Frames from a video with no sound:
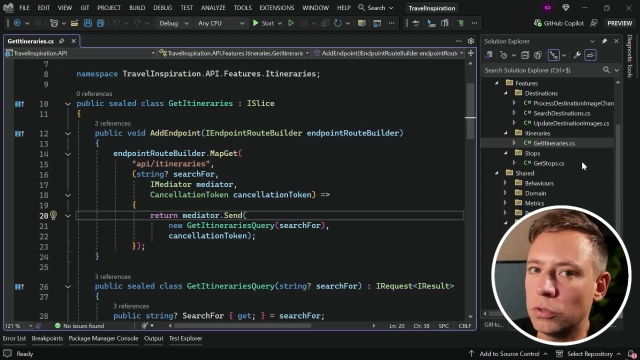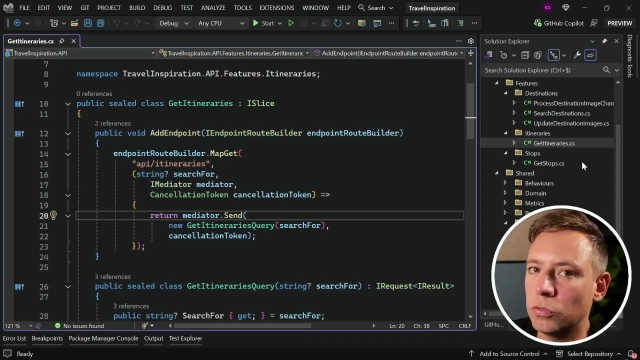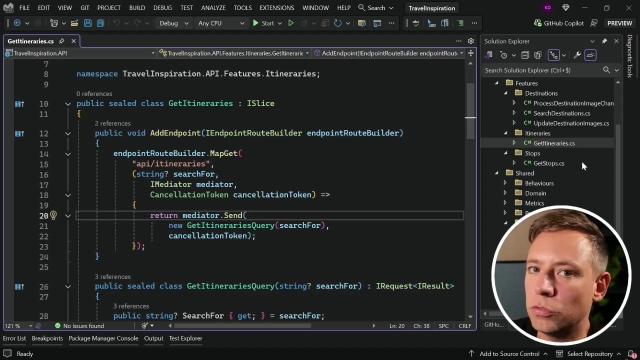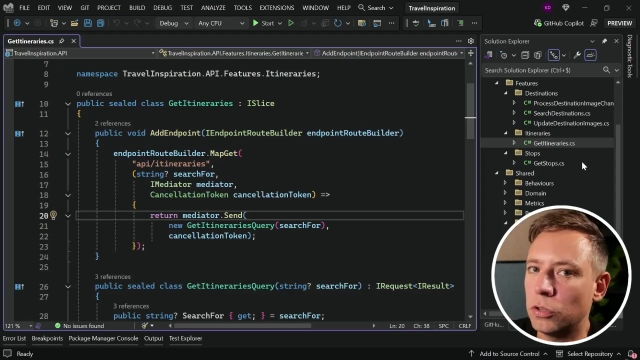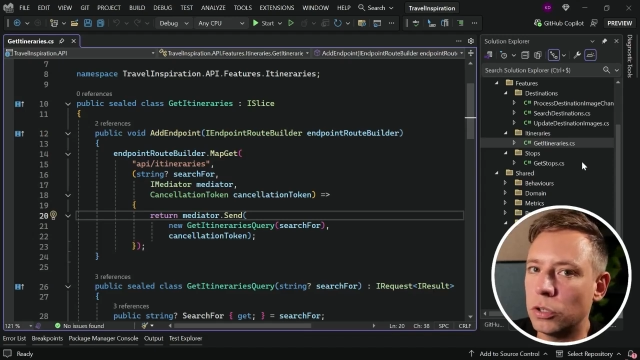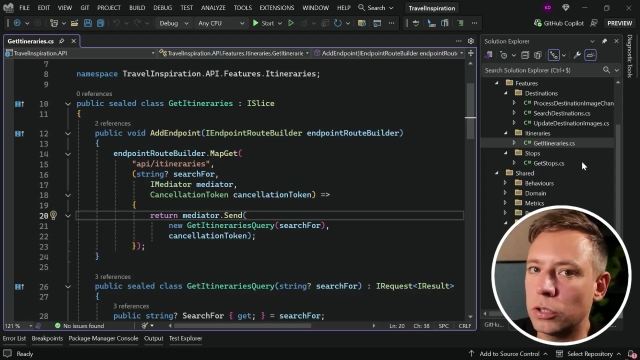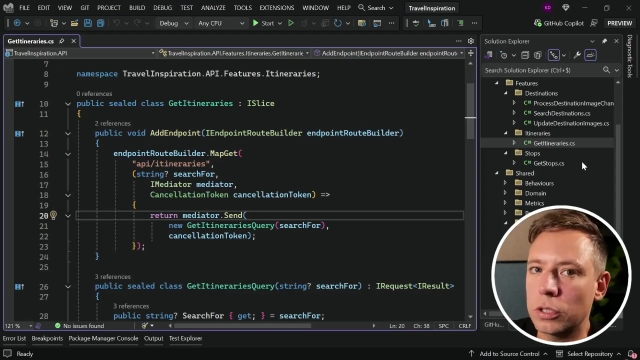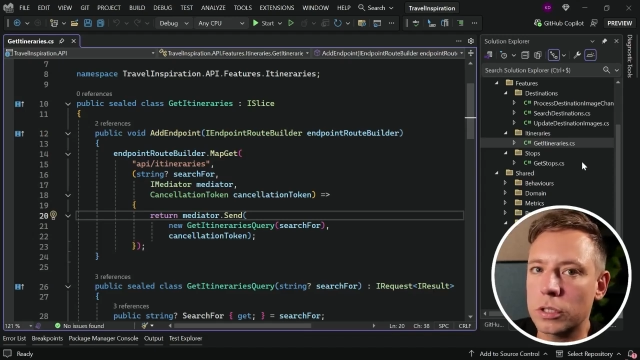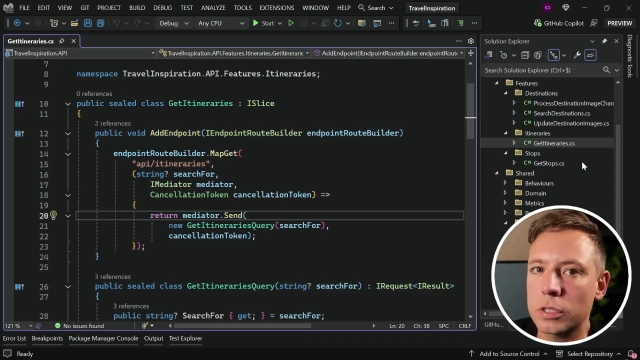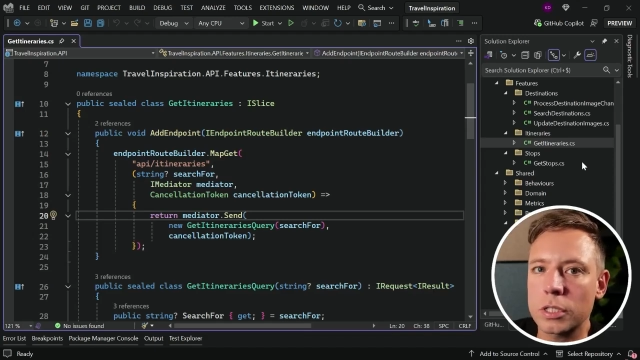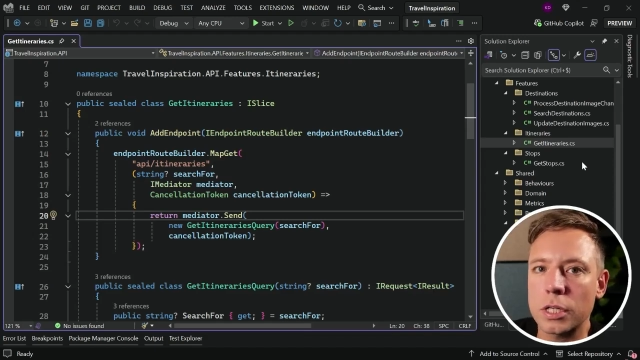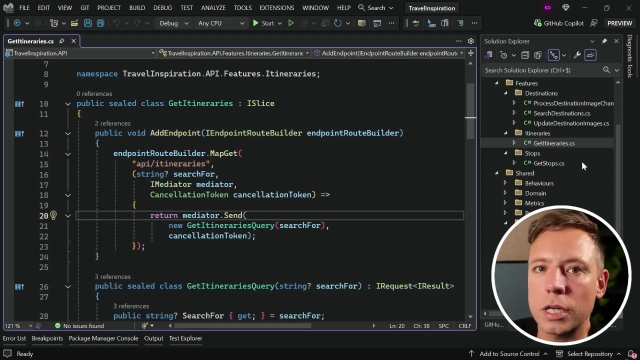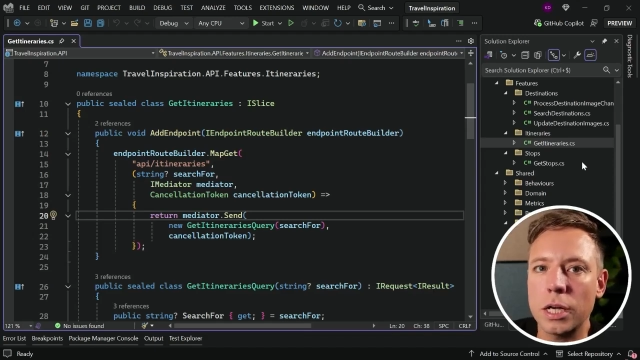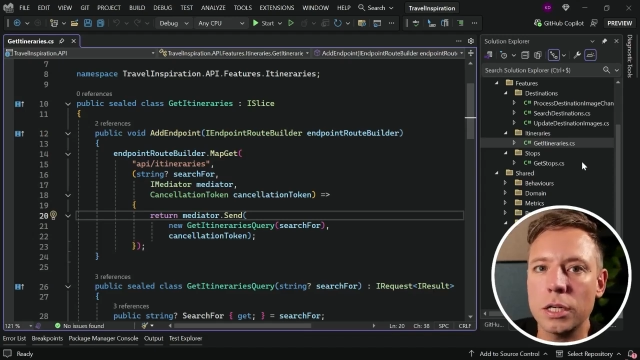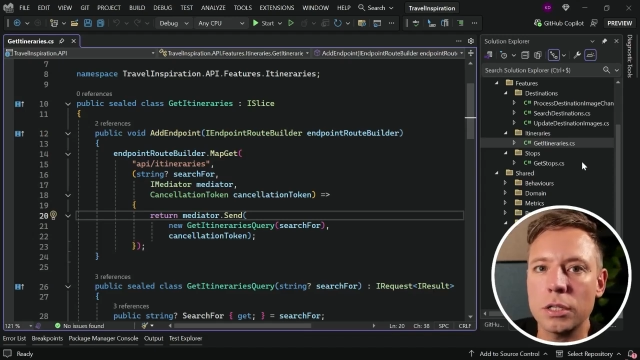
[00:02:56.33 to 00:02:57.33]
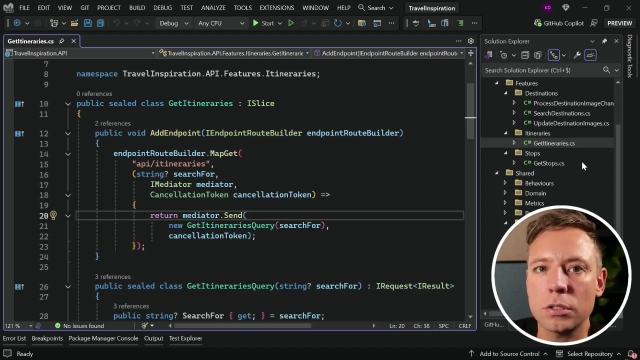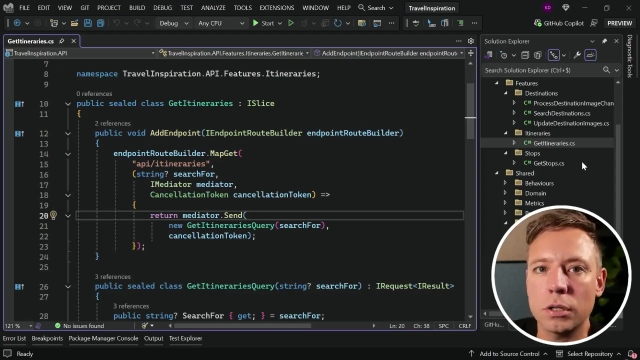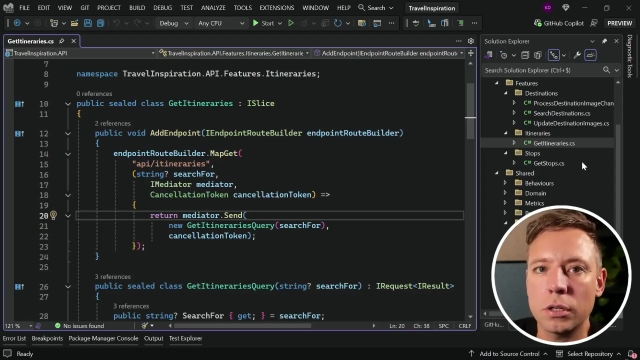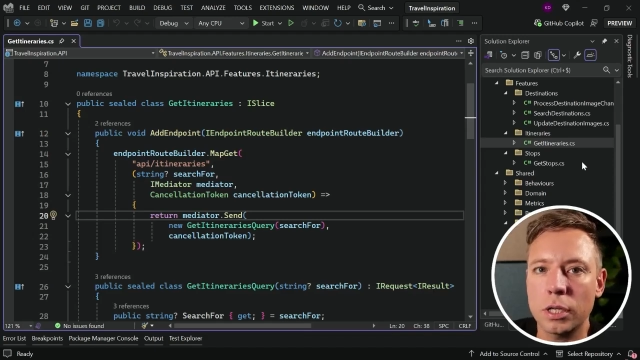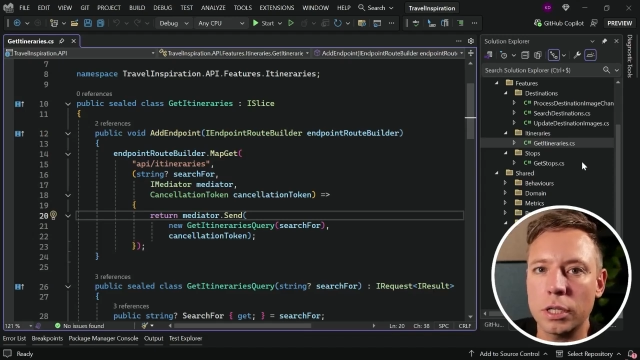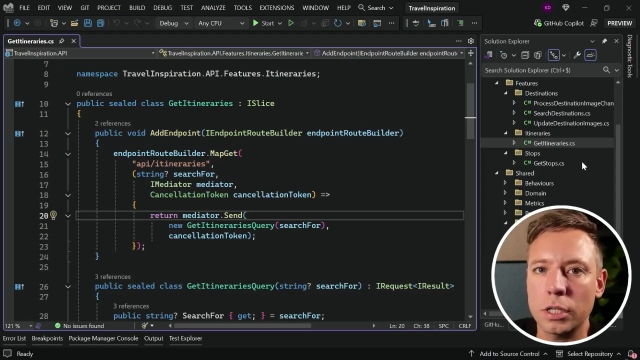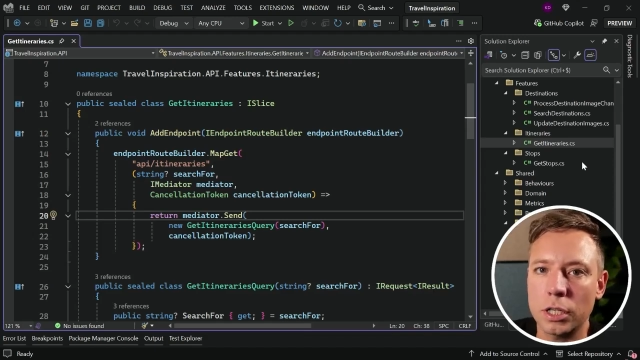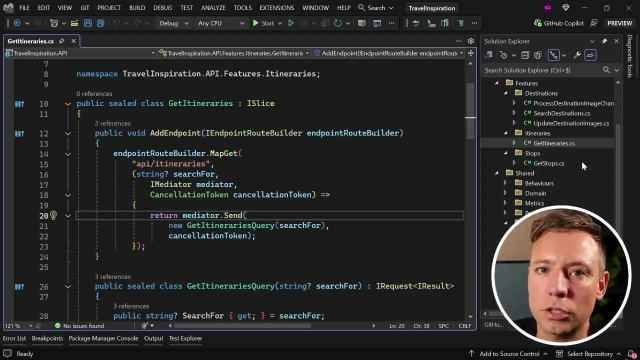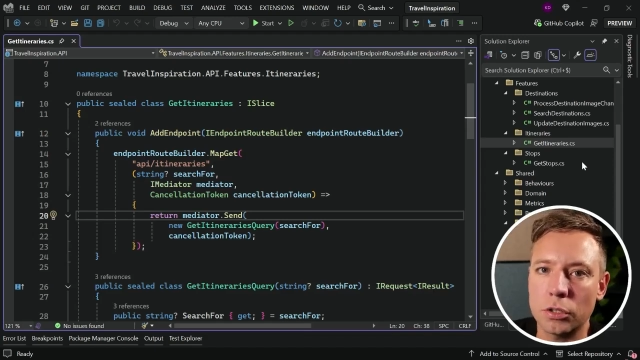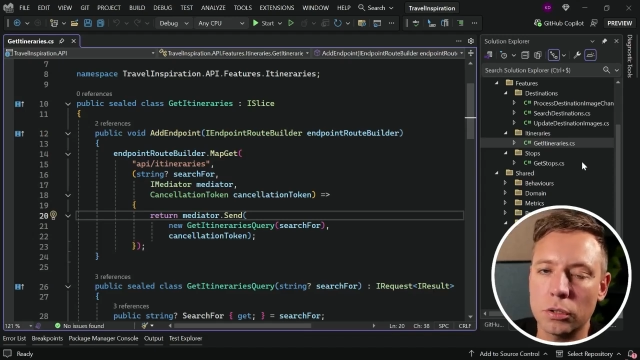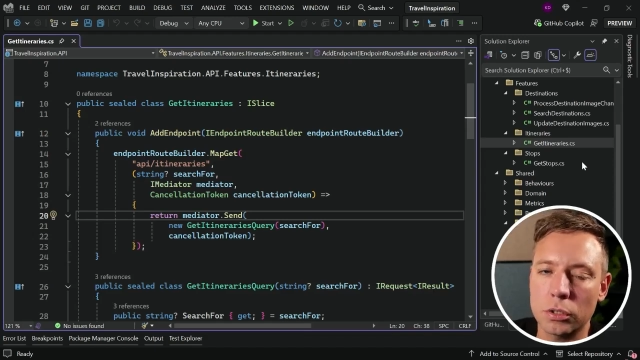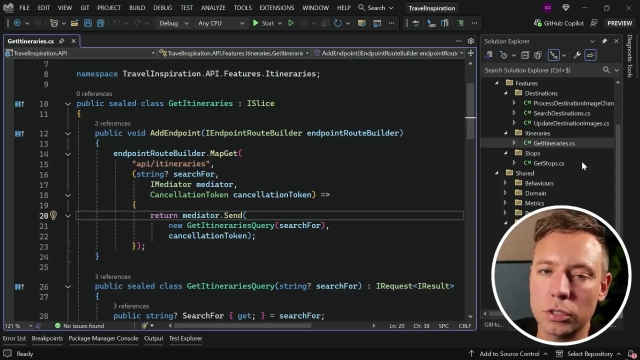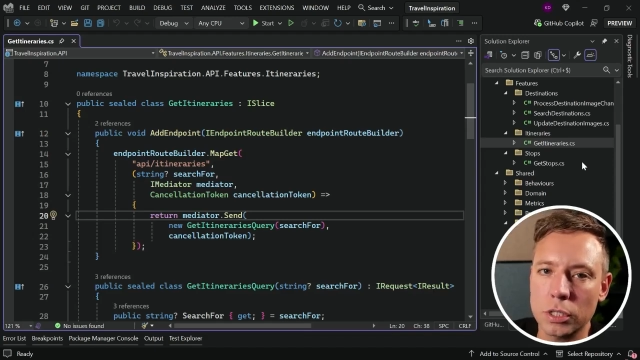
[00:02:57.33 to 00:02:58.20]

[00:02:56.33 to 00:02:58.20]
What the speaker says: the vertical slice architectural